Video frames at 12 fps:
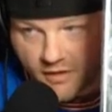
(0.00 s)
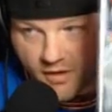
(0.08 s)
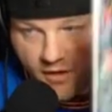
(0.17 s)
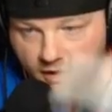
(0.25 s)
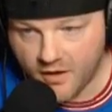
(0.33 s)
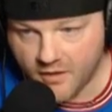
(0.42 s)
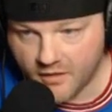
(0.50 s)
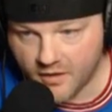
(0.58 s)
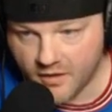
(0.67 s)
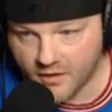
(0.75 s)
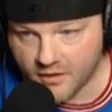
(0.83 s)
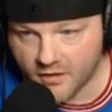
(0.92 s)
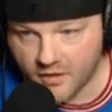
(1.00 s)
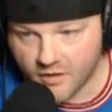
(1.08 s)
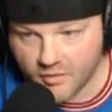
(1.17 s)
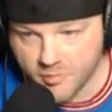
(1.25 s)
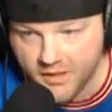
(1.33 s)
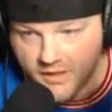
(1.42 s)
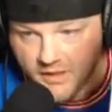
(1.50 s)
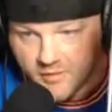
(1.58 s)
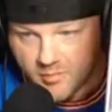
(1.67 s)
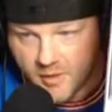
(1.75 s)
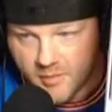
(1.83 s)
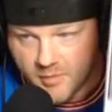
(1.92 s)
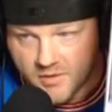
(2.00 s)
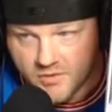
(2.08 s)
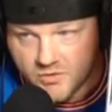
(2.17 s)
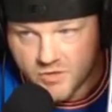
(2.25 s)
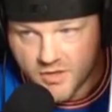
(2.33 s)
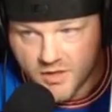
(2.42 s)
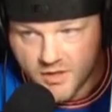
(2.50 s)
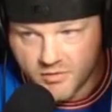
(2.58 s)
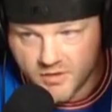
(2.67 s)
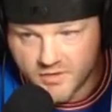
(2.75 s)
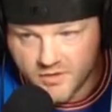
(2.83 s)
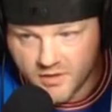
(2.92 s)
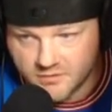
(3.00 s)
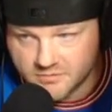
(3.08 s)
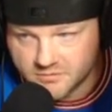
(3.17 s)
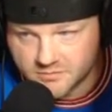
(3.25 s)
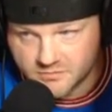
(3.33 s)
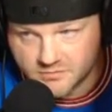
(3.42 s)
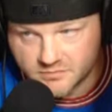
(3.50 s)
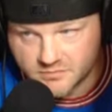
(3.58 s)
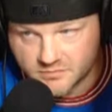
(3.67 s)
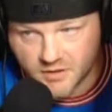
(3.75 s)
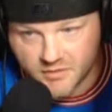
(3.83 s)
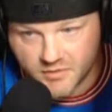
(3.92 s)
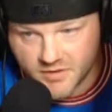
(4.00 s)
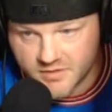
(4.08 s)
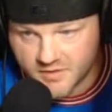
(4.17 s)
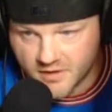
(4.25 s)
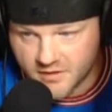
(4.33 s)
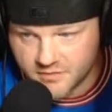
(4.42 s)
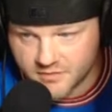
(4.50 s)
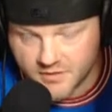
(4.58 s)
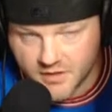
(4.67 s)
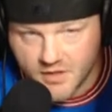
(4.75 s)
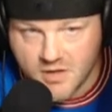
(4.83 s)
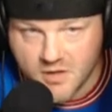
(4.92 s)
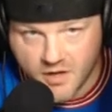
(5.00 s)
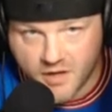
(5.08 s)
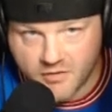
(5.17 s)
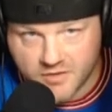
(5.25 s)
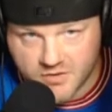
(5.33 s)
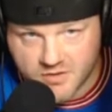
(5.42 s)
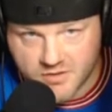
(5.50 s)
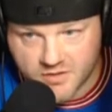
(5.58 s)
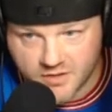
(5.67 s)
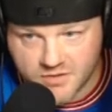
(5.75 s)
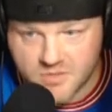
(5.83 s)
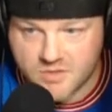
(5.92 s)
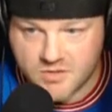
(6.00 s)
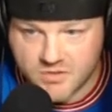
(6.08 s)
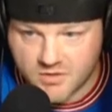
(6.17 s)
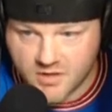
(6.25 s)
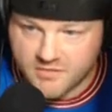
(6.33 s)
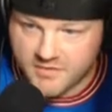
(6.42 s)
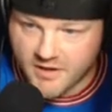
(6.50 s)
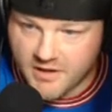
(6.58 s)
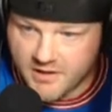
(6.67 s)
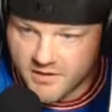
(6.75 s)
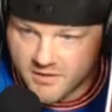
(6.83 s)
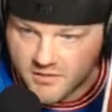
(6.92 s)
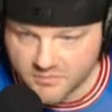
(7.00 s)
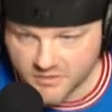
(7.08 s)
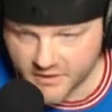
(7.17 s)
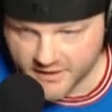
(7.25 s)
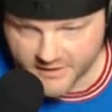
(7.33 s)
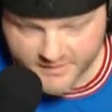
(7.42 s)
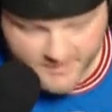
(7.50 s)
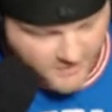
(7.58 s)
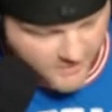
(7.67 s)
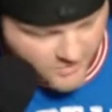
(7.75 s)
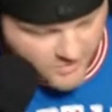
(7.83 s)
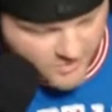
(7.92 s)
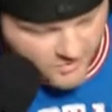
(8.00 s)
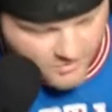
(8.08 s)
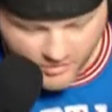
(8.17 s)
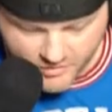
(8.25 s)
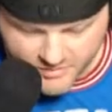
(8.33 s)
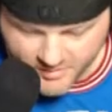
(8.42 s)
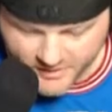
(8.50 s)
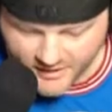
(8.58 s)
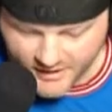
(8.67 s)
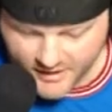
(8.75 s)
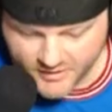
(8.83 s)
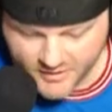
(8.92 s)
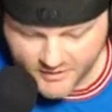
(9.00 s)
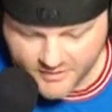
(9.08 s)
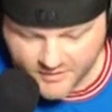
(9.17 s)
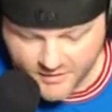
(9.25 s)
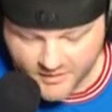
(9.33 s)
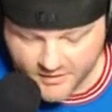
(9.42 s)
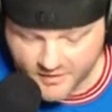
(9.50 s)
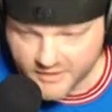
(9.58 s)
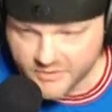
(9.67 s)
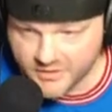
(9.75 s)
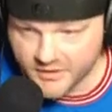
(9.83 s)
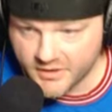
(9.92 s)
and then cover B by Ms. Jenny Frieson. Love her stuff. Everything she touches is straight fire. Really excited to ultimately have it into the collection.